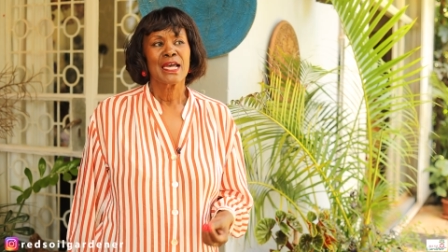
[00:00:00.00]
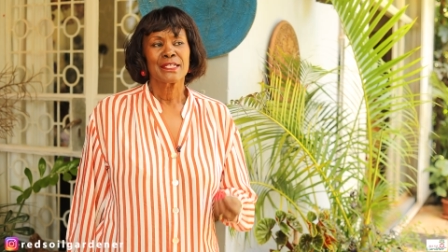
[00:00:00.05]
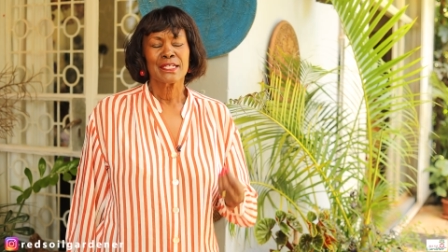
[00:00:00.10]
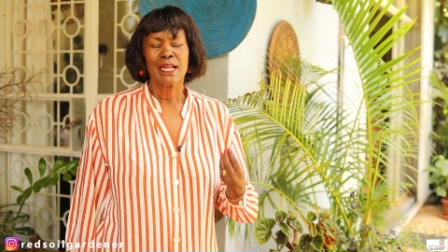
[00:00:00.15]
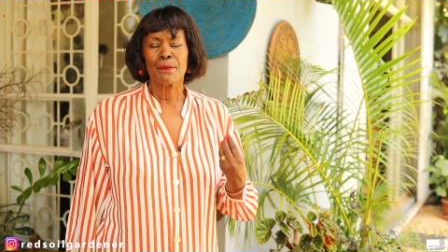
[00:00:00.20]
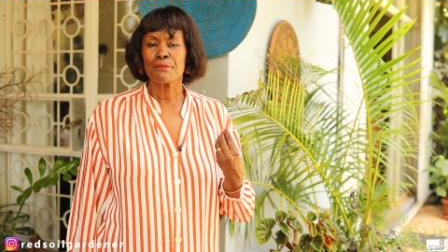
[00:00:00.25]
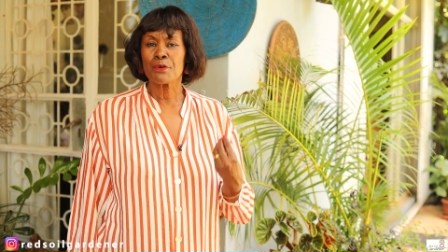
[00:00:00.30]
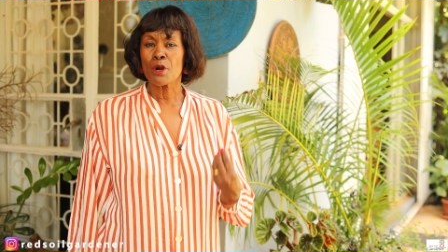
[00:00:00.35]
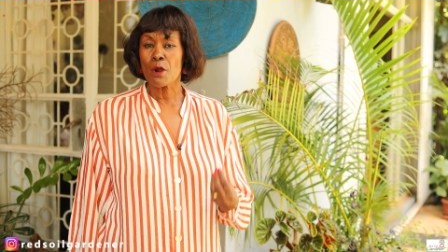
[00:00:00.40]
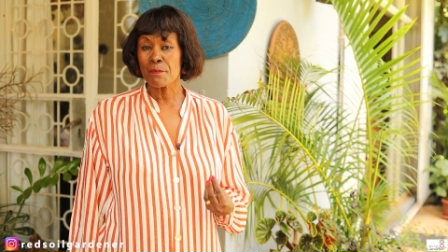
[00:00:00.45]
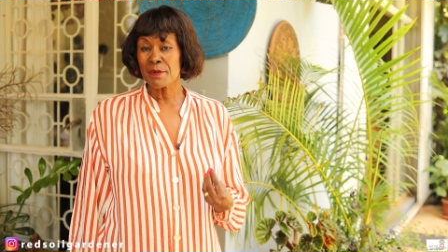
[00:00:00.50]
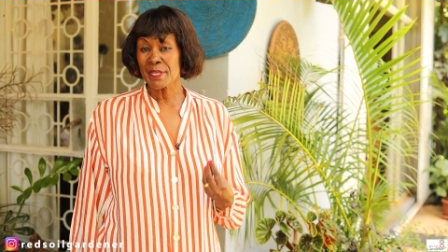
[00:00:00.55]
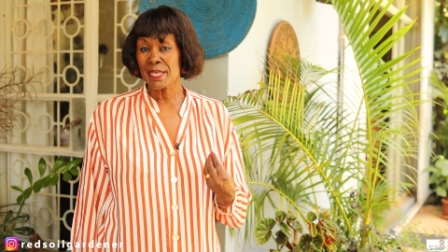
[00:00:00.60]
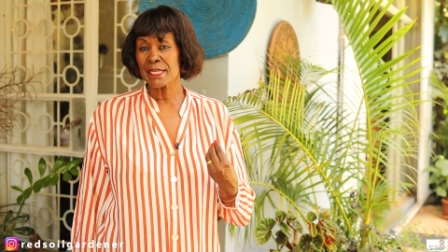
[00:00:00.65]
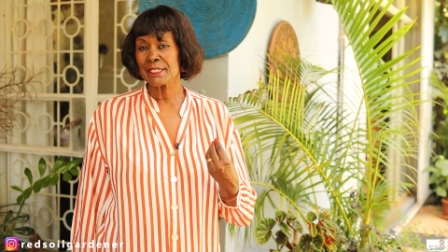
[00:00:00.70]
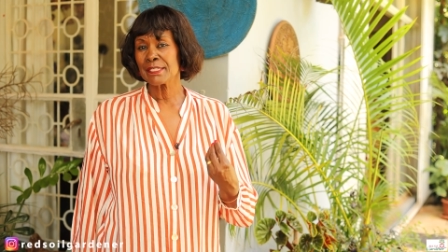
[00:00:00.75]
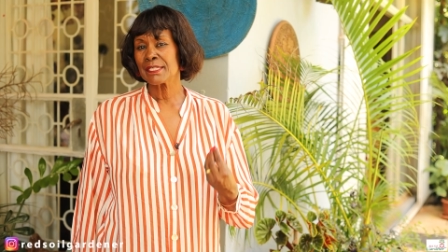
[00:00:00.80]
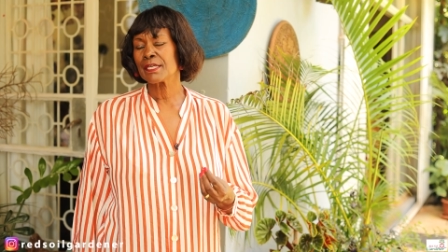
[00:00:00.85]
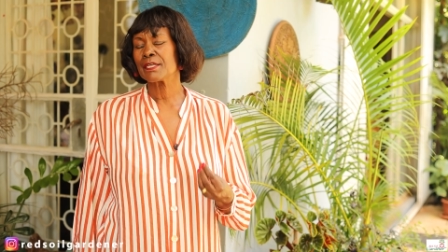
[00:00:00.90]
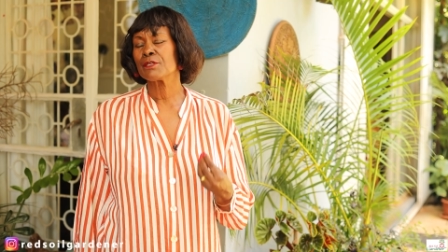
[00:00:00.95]
Now,
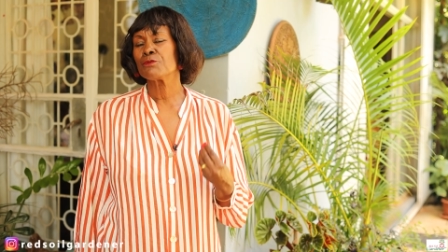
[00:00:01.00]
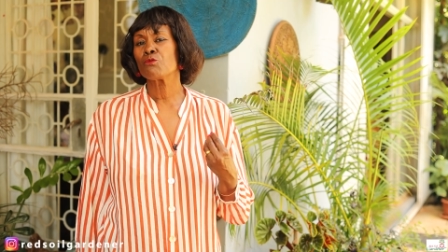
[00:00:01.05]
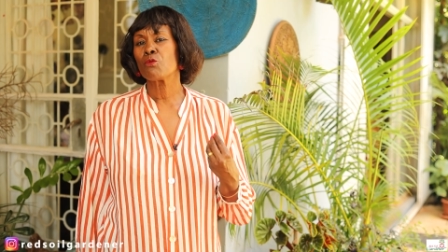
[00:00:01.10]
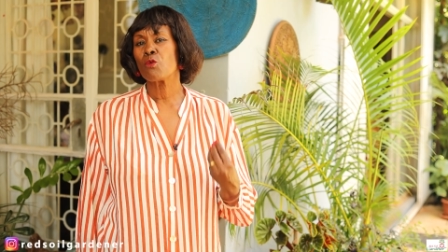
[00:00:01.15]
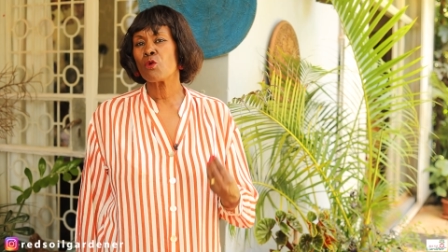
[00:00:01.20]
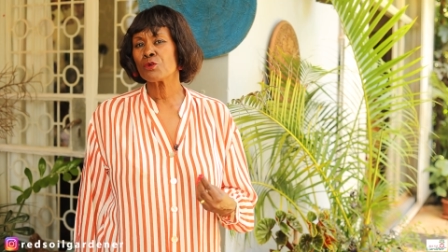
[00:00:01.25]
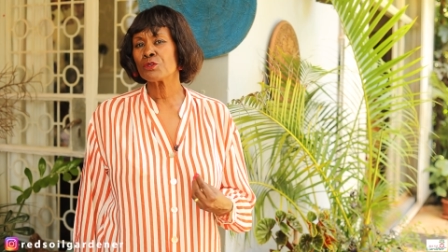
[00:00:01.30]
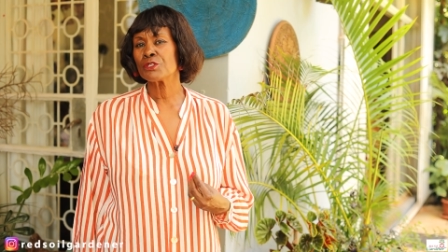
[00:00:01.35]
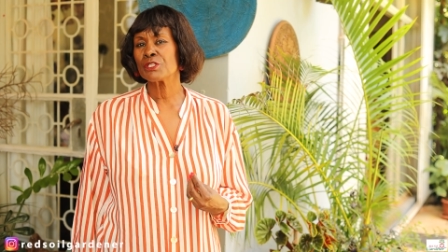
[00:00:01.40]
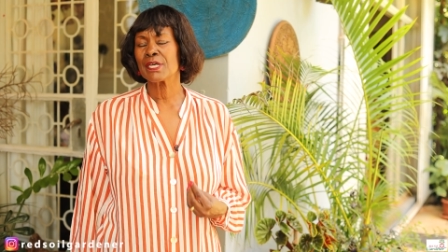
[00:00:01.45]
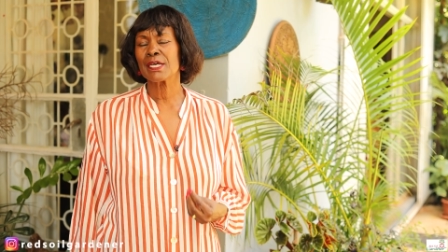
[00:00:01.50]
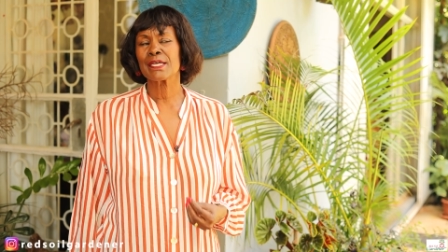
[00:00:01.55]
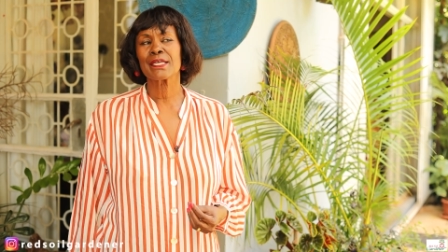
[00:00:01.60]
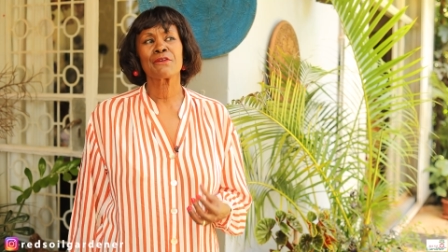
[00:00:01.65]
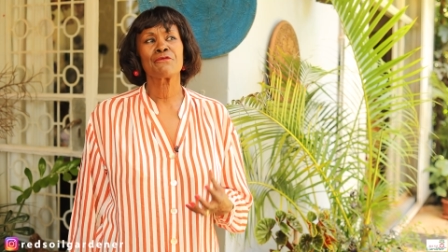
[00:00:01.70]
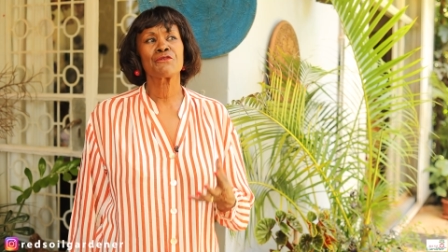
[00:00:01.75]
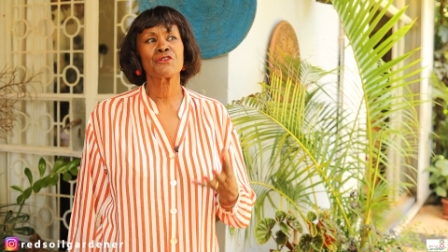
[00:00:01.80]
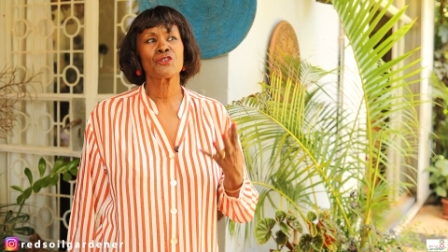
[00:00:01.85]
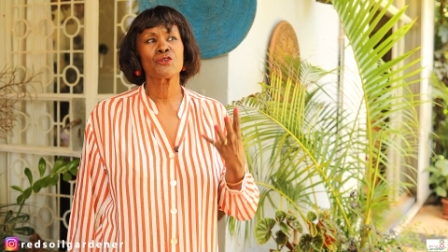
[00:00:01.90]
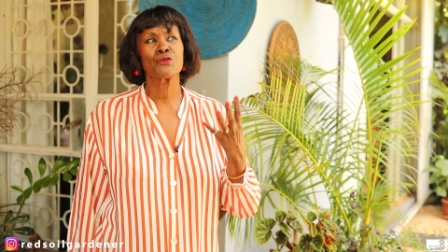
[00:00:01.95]
propagating in water
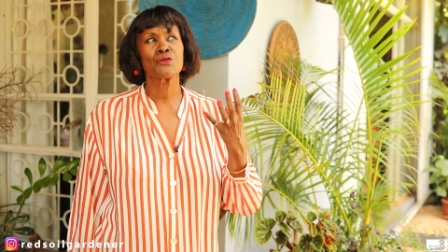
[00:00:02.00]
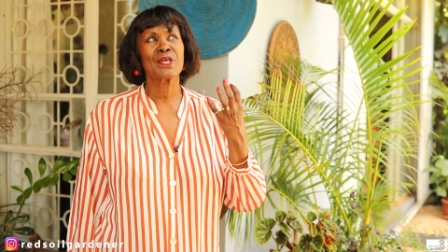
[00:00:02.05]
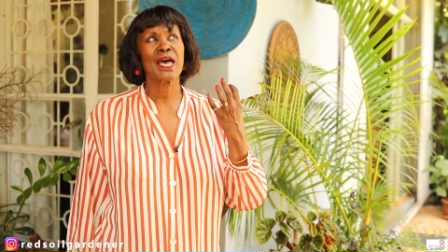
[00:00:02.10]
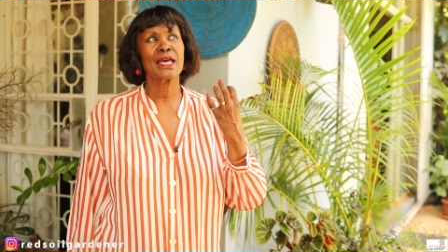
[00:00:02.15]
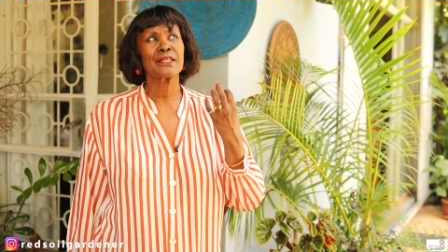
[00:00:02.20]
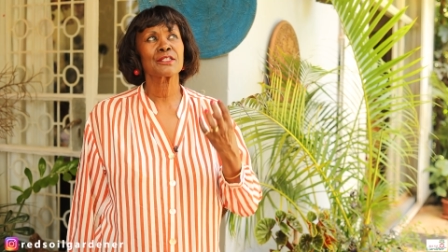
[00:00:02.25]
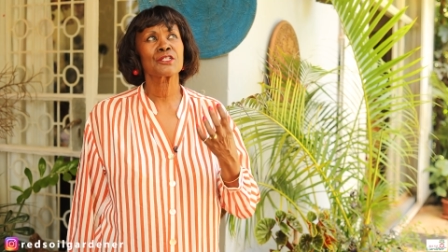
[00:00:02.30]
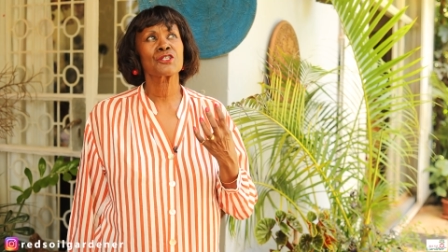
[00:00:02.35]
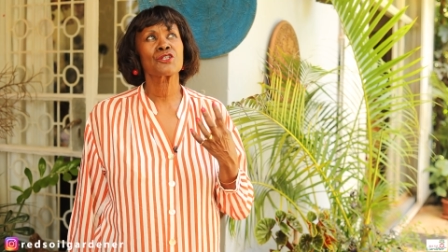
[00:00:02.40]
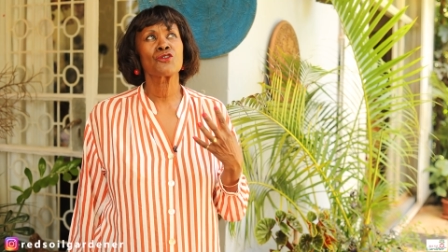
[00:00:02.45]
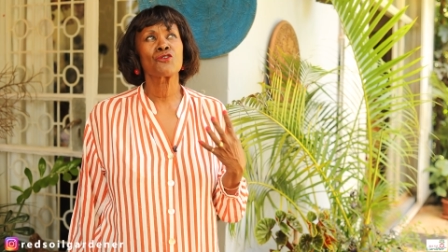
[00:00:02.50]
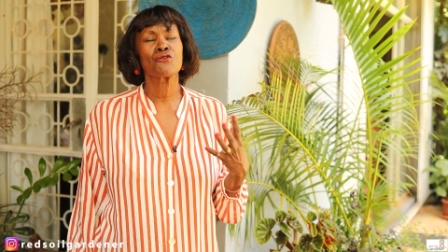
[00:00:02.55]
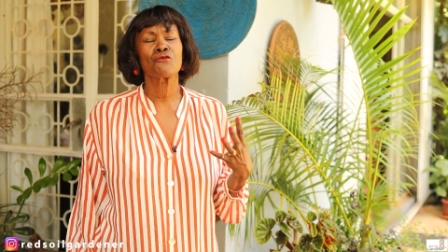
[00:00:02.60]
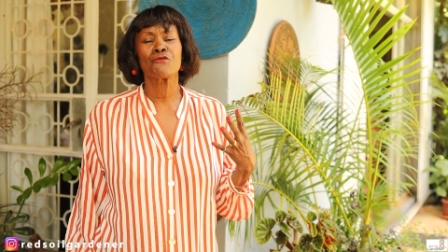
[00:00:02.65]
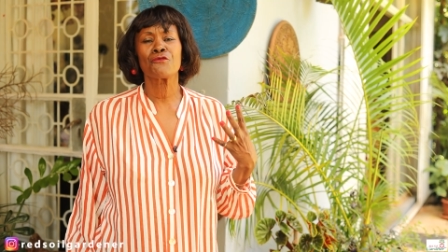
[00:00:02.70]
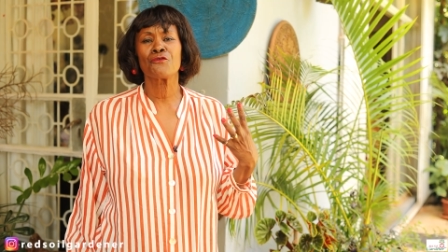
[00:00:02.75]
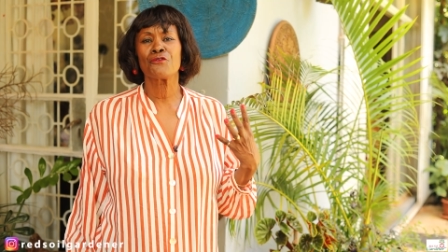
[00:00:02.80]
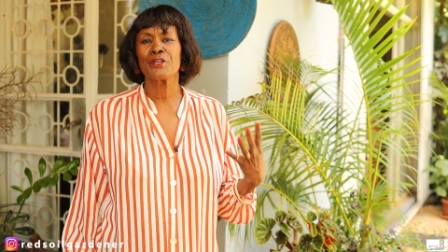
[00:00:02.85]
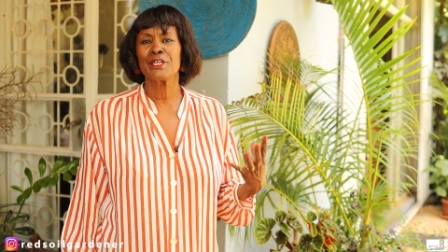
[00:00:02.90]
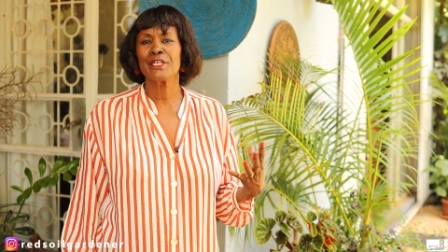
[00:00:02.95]
gives you that sort of
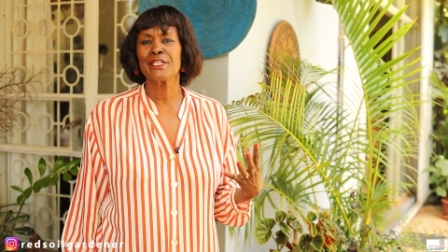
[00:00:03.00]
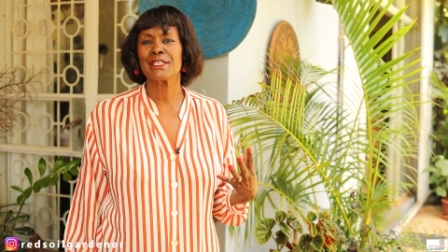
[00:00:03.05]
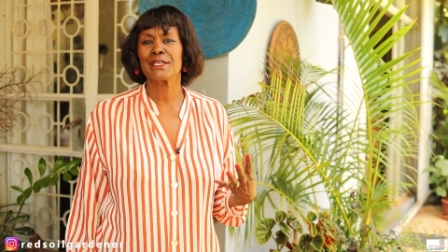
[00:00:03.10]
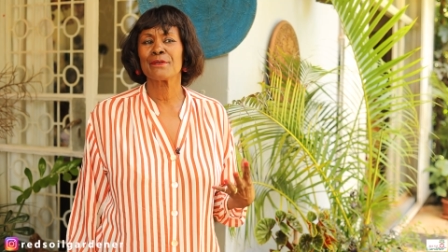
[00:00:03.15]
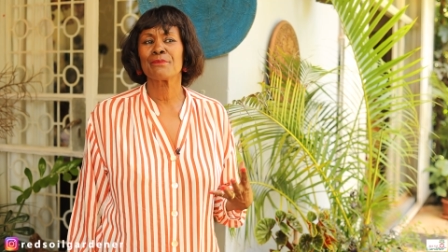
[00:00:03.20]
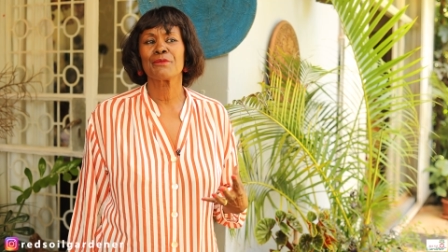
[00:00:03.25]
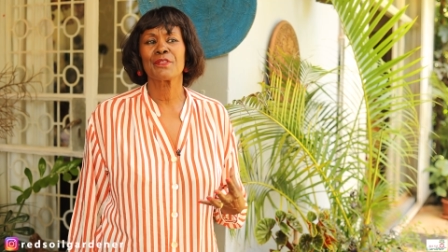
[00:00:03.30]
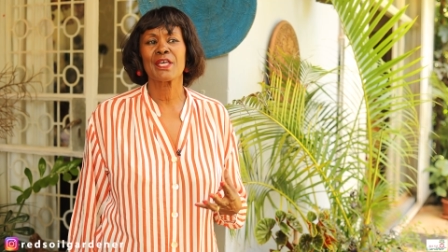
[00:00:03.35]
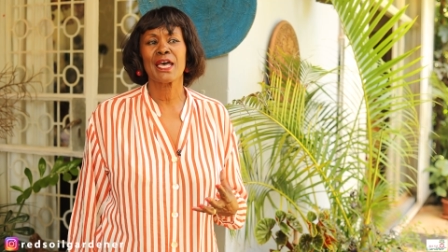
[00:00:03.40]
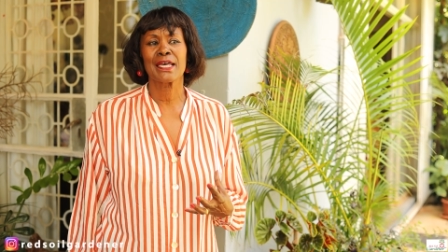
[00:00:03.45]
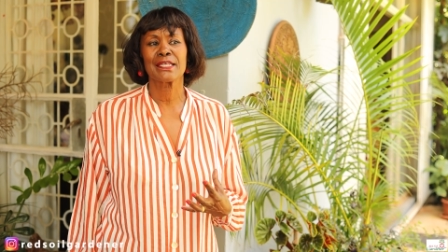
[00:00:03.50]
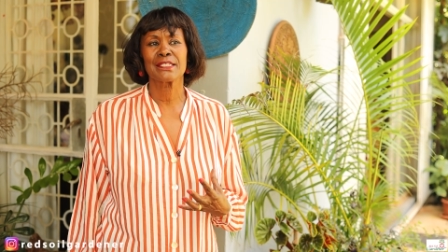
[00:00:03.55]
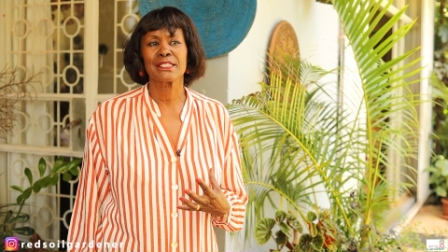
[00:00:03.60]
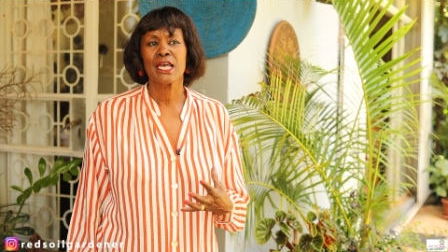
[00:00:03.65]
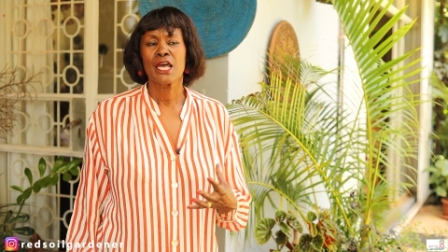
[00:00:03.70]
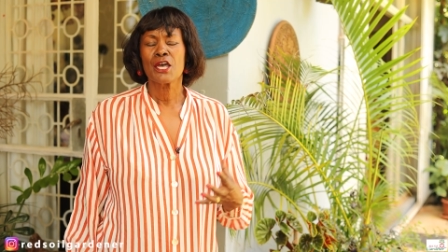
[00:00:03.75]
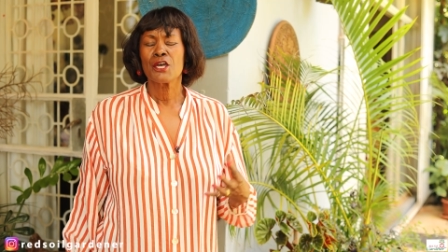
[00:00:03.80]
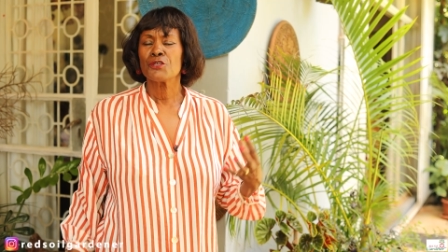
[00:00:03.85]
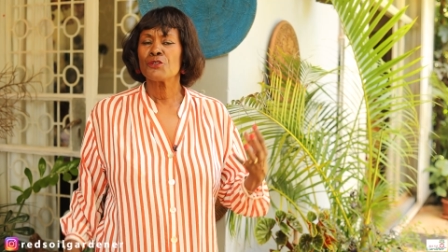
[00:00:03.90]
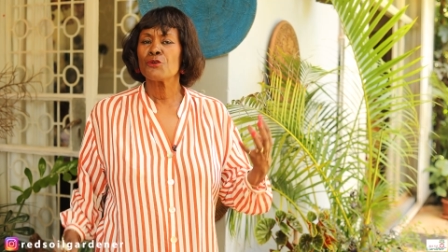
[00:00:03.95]
freedom that
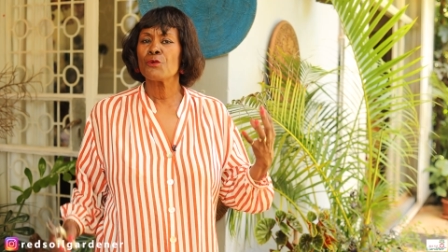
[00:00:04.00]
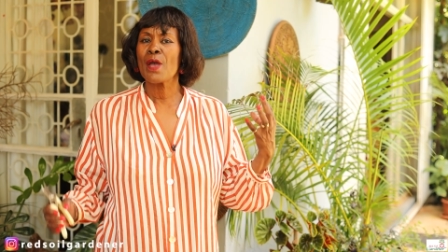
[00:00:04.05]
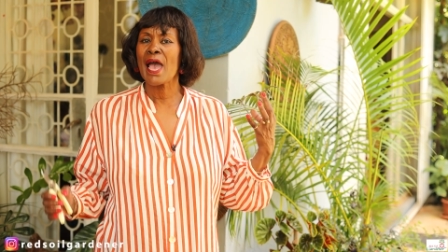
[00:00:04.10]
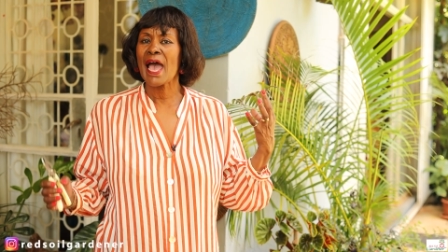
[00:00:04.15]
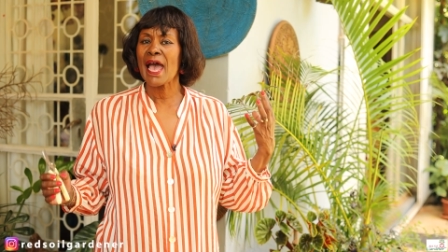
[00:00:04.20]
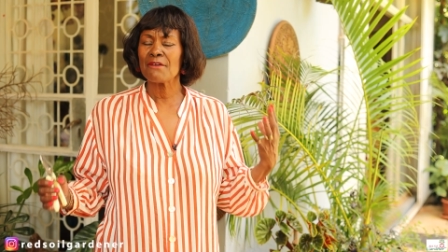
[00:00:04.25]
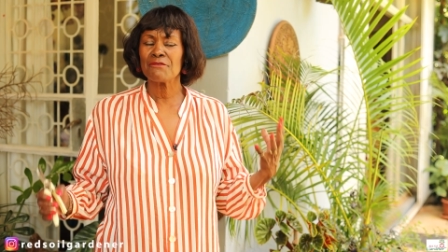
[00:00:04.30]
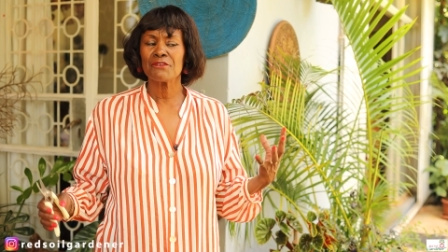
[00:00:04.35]
you